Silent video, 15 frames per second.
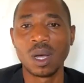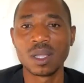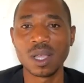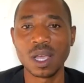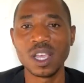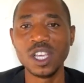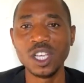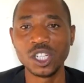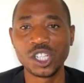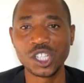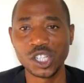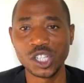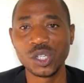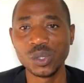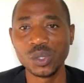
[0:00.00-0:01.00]
the
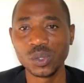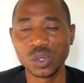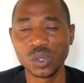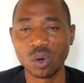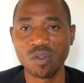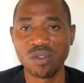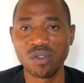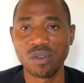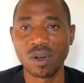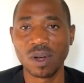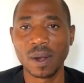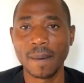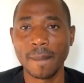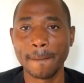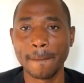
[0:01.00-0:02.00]
issue of
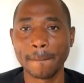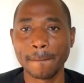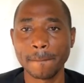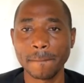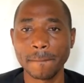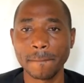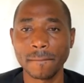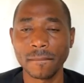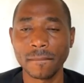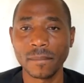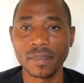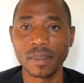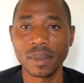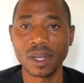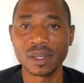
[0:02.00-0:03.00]
um,
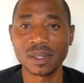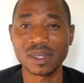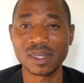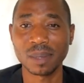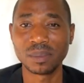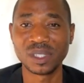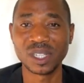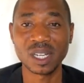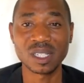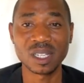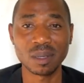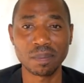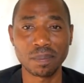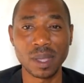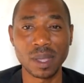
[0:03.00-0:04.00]

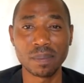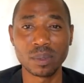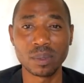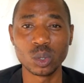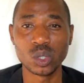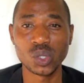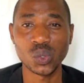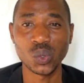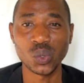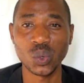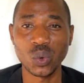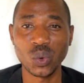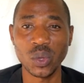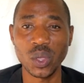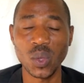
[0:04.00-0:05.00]
subjecting people
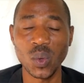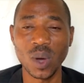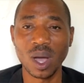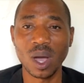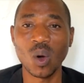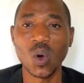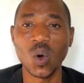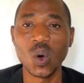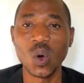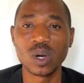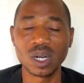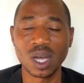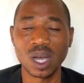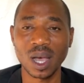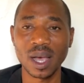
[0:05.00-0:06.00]
to your
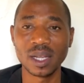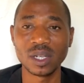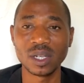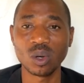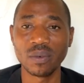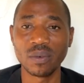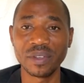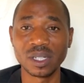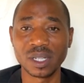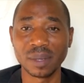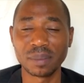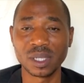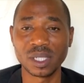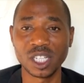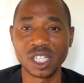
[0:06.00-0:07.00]
own kind of
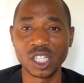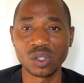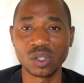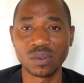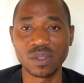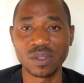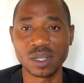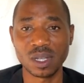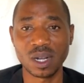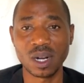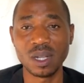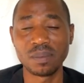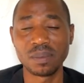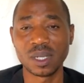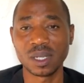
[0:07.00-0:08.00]
interpretation of the
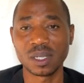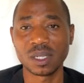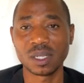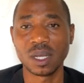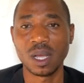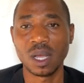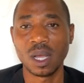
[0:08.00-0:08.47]
scriptures